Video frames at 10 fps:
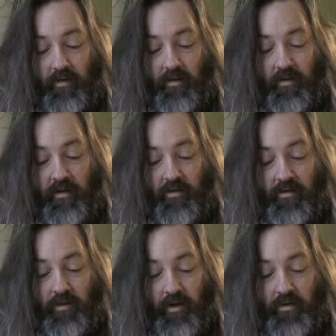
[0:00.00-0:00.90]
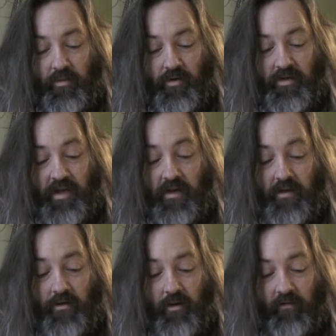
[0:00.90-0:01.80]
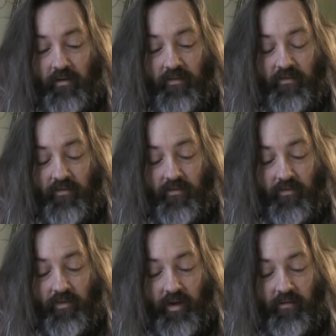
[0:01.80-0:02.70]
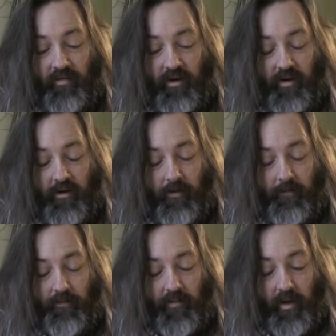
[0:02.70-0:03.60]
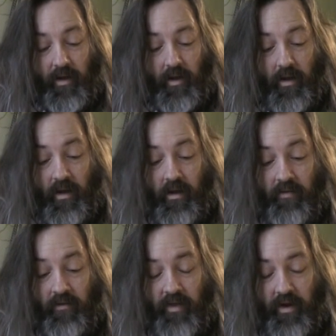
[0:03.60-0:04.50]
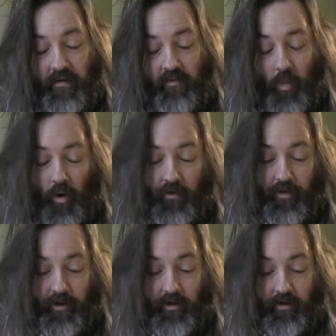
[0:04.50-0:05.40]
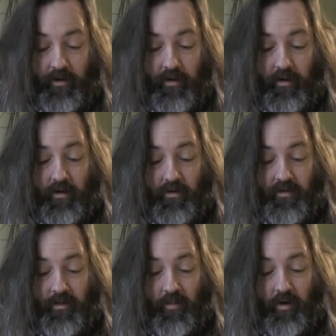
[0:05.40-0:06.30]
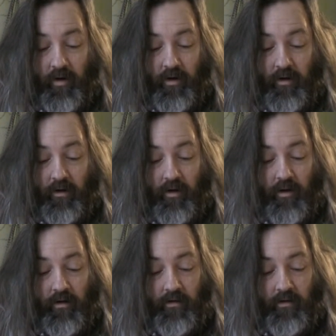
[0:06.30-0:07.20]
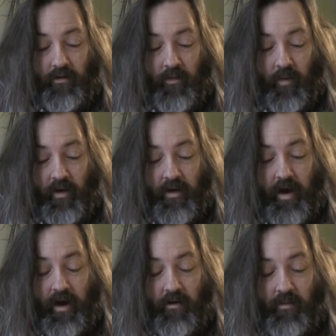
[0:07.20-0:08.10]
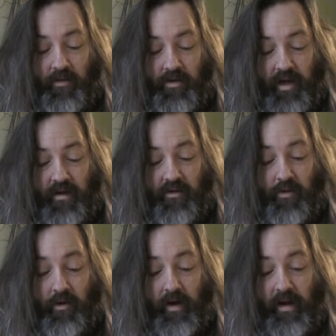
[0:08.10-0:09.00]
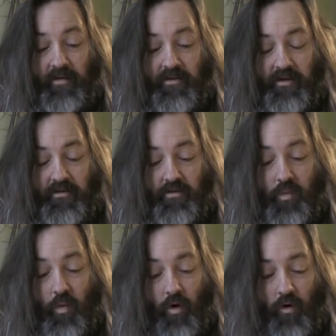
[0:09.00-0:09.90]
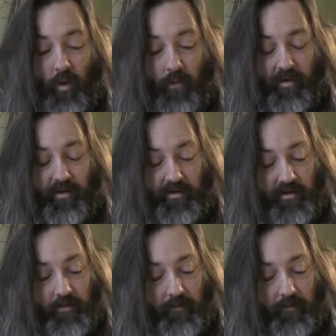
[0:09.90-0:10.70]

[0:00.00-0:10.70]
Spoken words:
the Israelites were said to have left there, even if they never were there. Somewhere along the way, iron was added to our ancestors' war weapons.